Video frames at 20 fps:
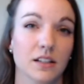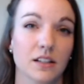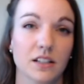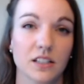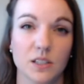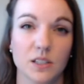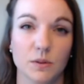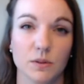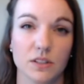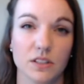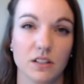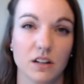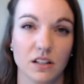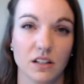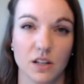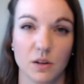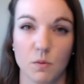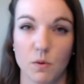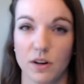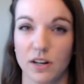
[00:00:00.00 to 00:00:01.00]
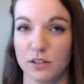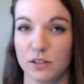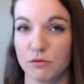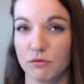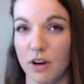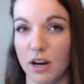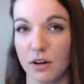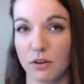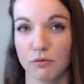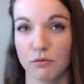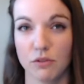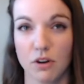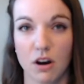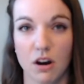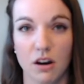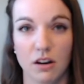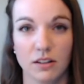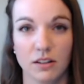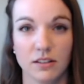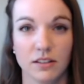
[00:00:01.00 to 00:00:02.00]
So it's not like one is right or wrong,